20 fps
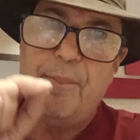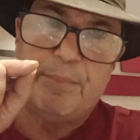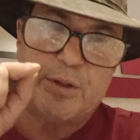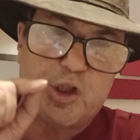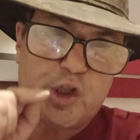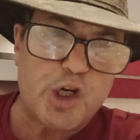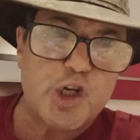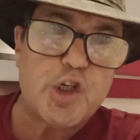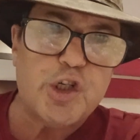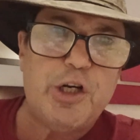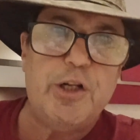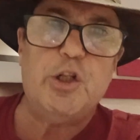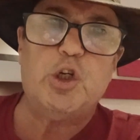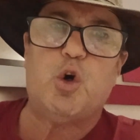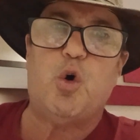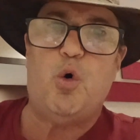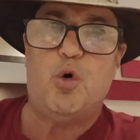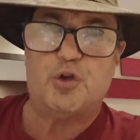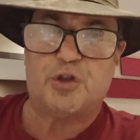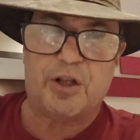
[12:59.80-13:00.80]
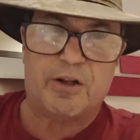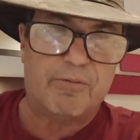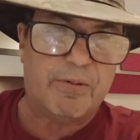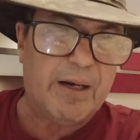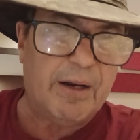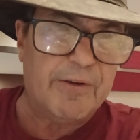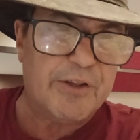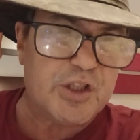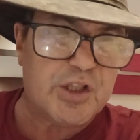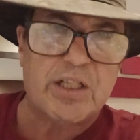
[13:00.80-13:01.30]
petitioning the courts on the Bill
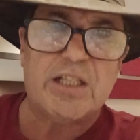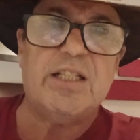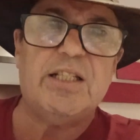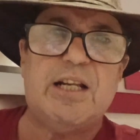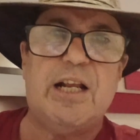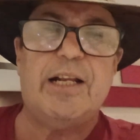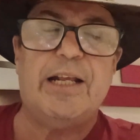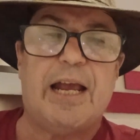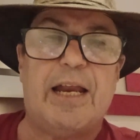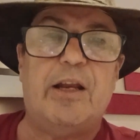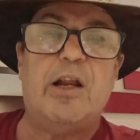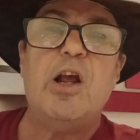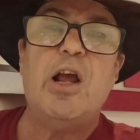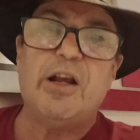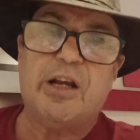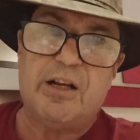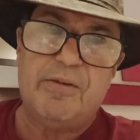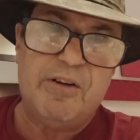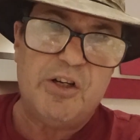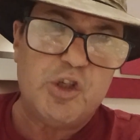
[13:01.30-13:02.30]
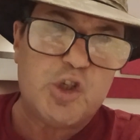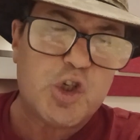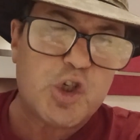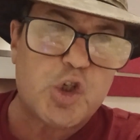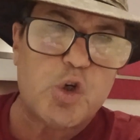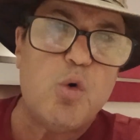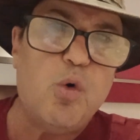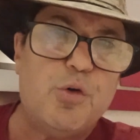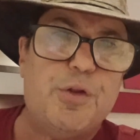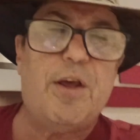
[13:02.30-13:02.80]
of 1688 can
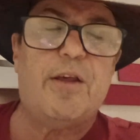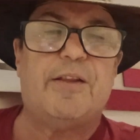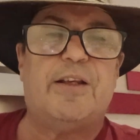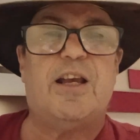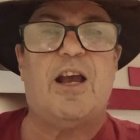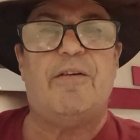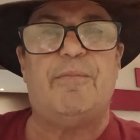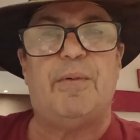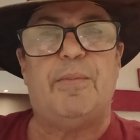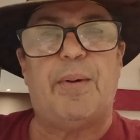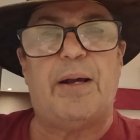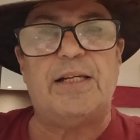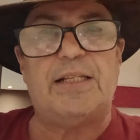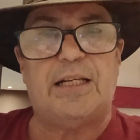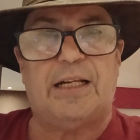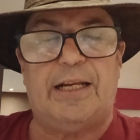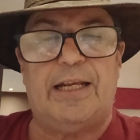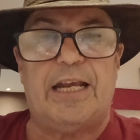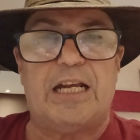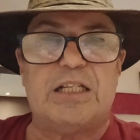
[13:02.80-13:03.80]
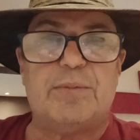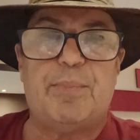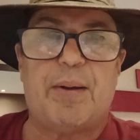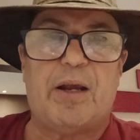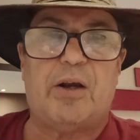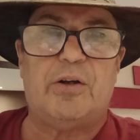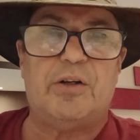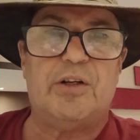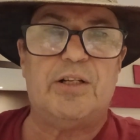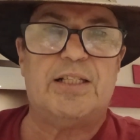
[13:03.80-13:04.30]
ensure that the government basically gets
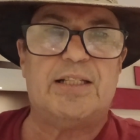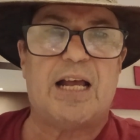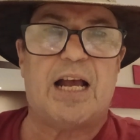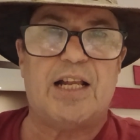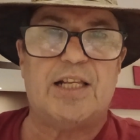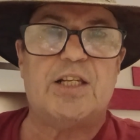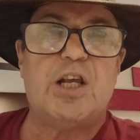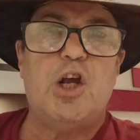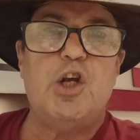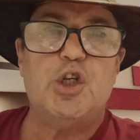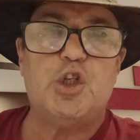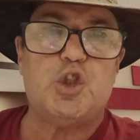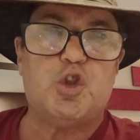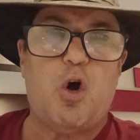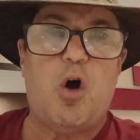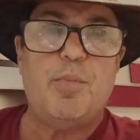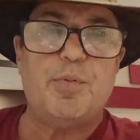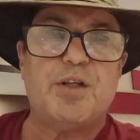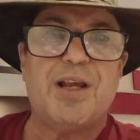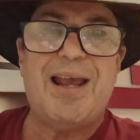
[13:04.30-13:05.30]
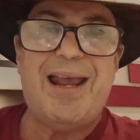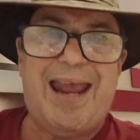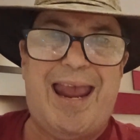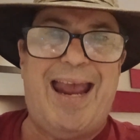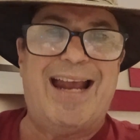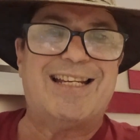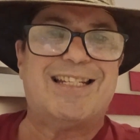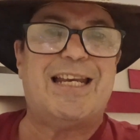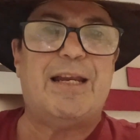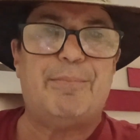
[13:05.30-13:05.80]
back and stops actually